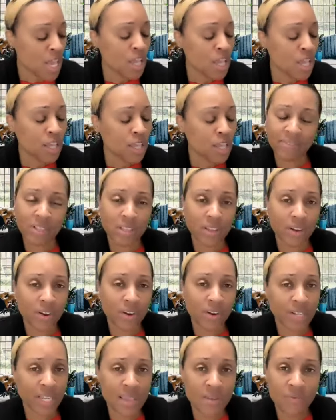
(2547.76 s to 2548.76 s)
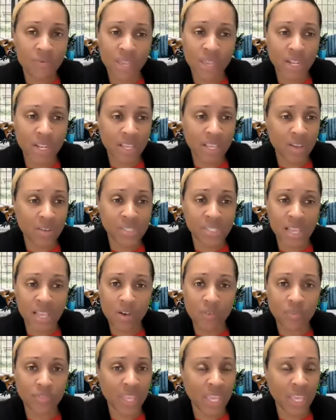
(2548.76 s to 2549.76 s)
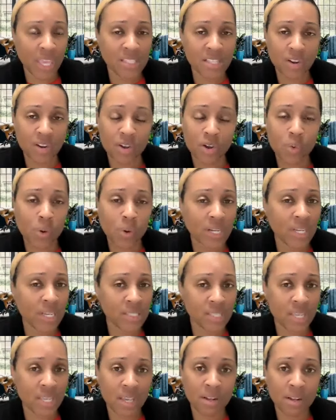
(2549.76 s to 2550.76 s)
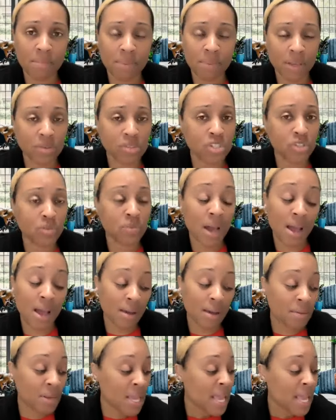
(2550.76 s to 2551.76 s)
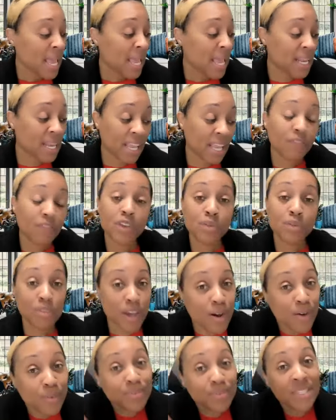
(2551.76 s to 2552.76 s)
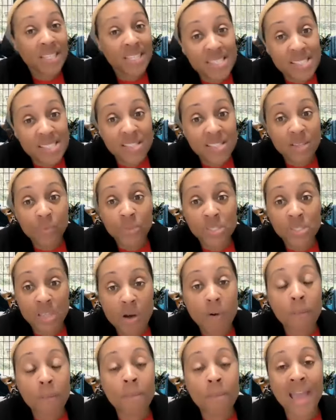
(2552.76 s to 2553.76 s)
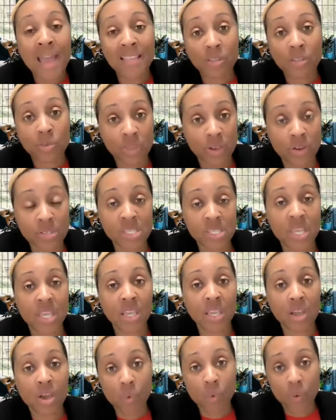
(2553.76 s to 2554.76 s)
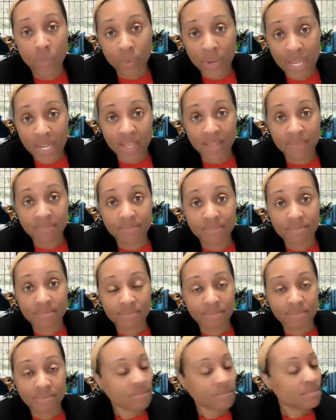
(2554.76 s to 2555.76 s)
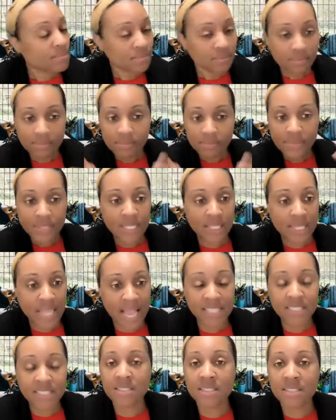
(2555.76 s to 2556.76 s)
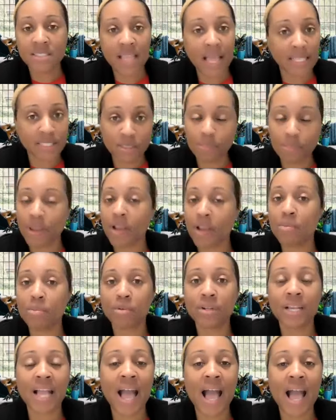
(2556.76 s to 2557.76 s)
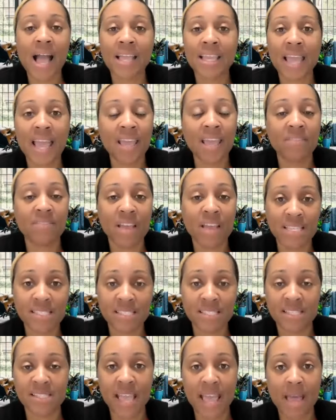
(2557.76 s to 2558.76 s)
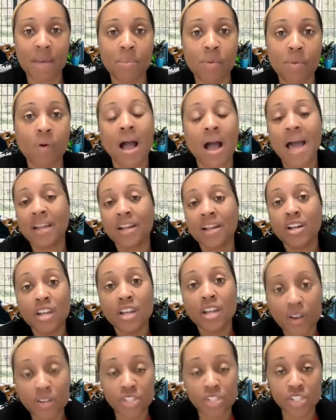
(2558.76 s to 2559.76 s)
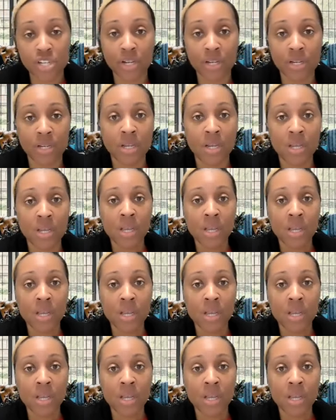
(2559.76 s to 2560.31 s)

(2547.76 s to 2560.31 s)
You're gonna have to learn to keep feeding yourself things that are going to continue to build you up. And if you don't, this is the result. Matthew 13, go and read it. That's that's the parable that God gave as an example on how to nurture